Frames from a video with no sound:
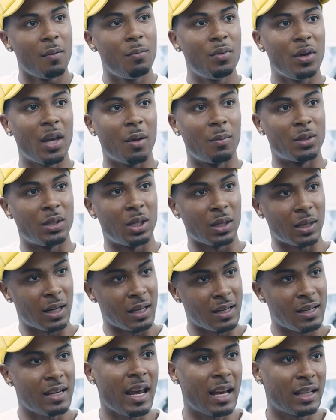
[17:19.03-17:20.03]
be able to
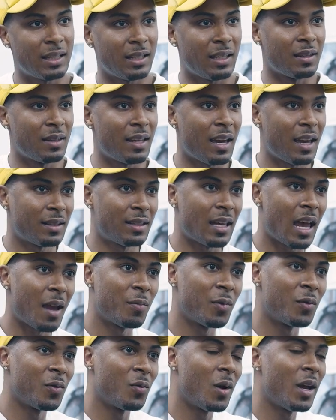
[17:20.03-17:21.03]
connect in that
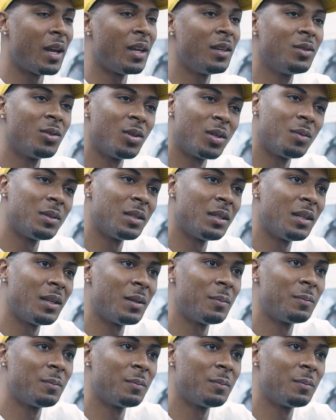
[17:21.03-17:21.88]
type of way. You know what I'm saying? I